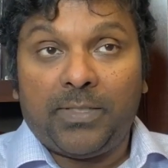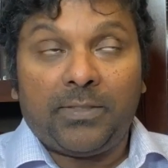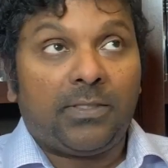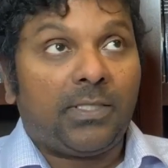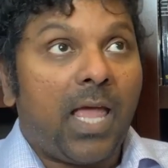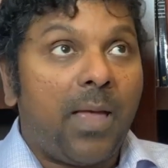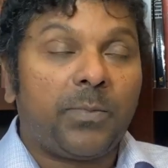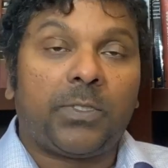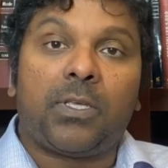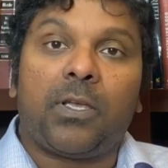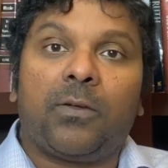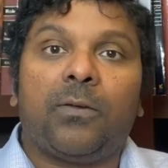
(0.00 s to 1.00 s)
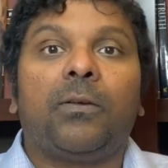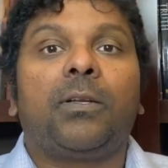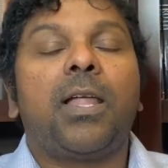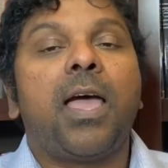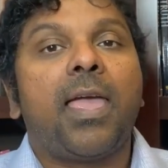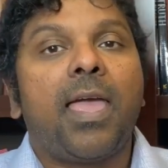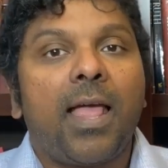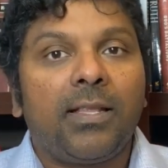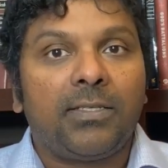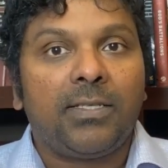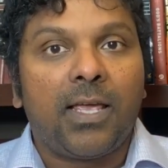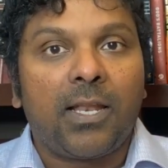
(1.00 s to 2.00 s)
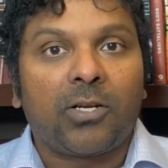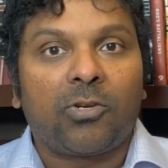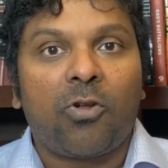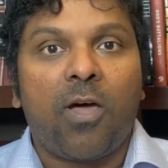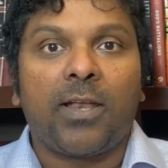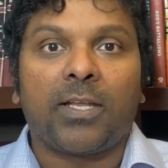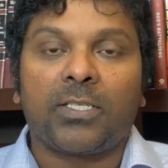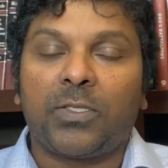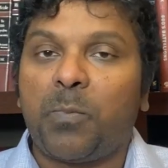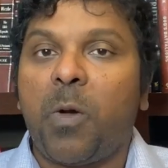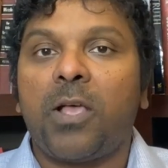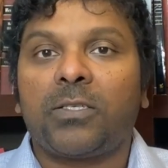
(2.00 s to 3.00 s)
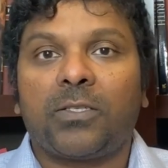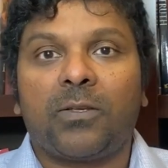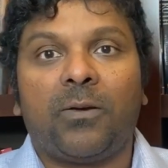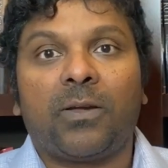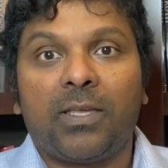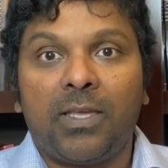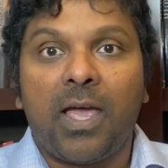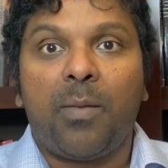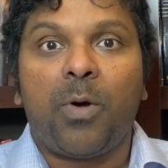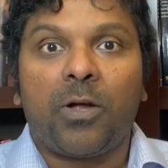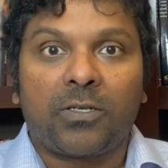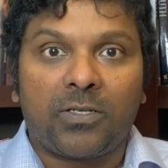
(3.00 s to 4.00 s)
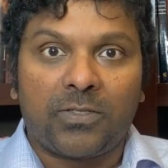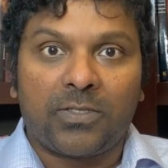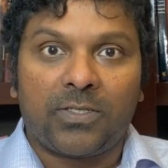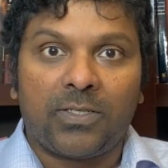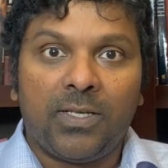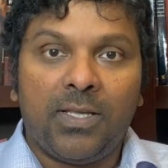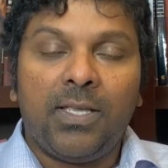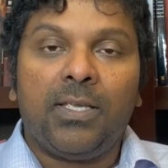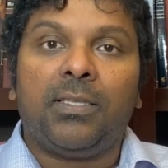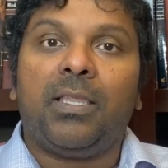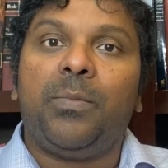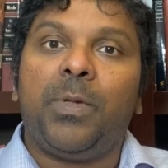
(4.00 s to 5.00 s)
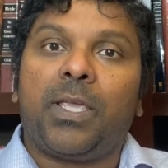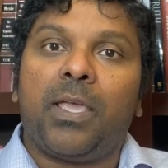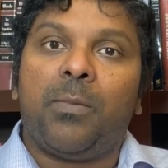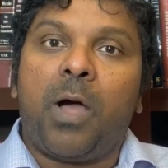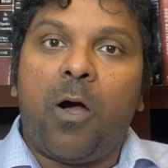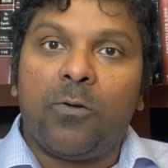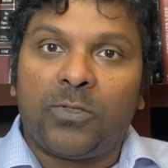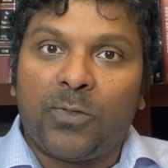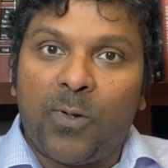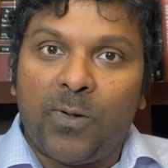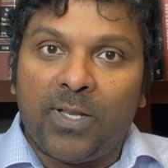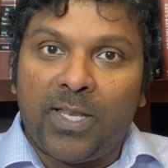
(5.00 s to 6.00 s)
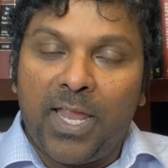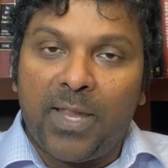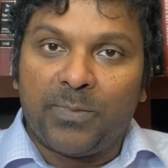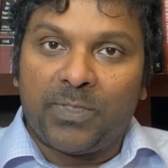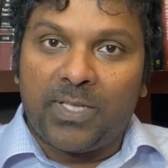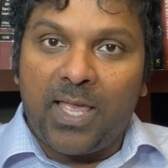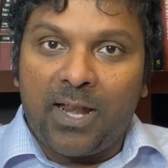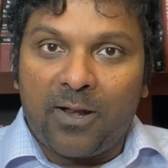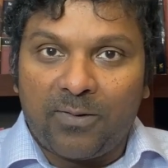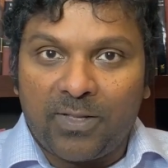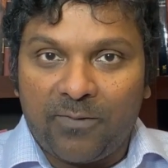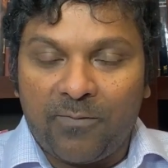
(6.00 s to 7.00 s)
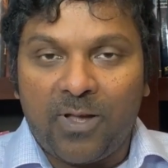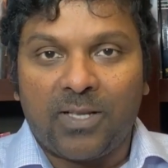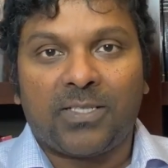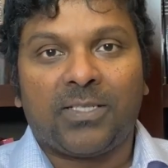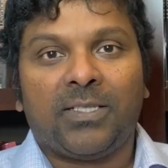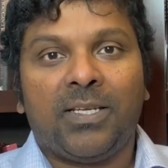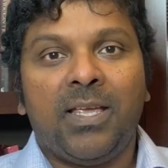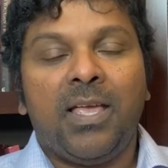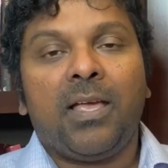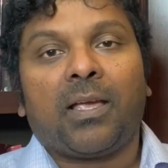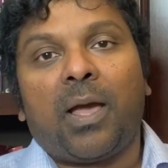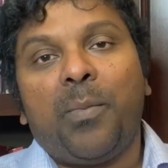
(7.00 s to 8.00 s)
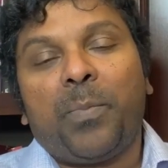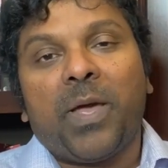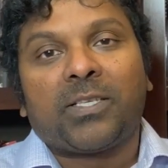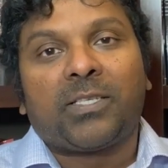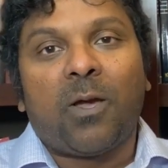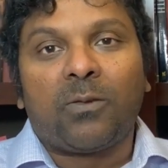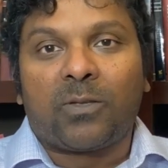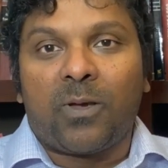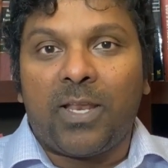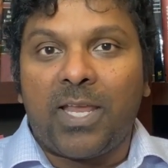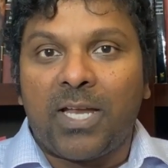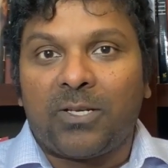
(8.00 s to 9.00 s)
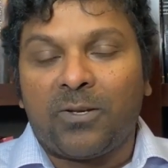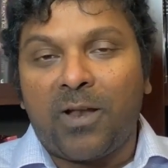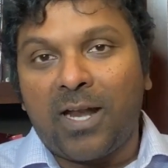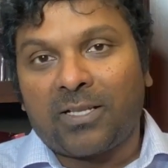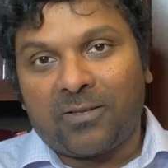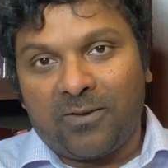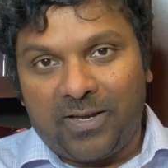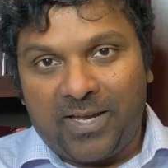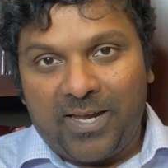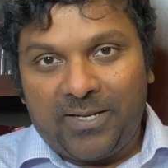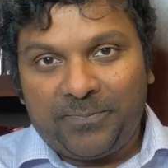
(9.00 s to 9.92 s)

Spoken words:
Samsung, Hyundai, LG Electronics, Pasco, Kia Motors, they became household names around the world. Compare South Korea to North Korea.